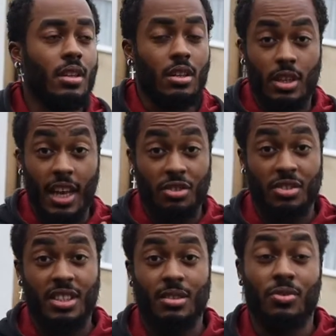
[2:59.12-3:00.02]
the exhaust
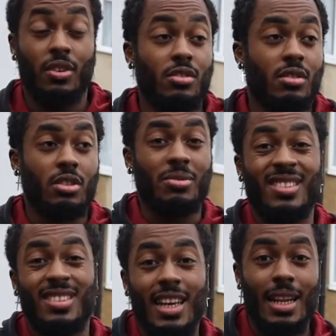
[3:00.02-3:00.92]
systems for those cars were
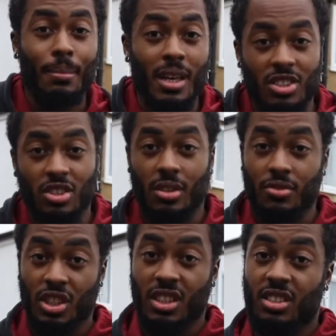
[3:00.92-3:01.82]
insane that Meisterschaft
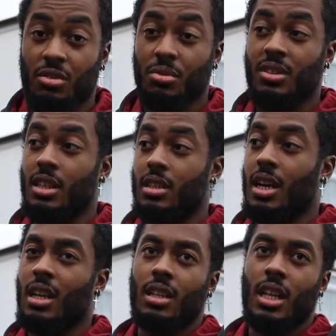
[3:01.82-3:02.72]
GT Horse did,
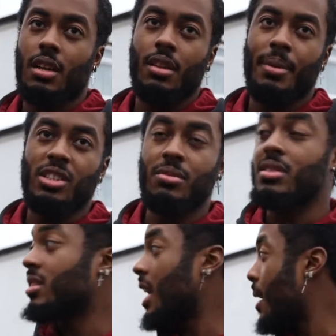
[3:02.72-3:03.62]
and they are the best
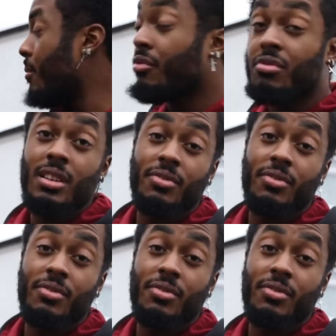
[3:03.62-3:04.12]
ones. The M3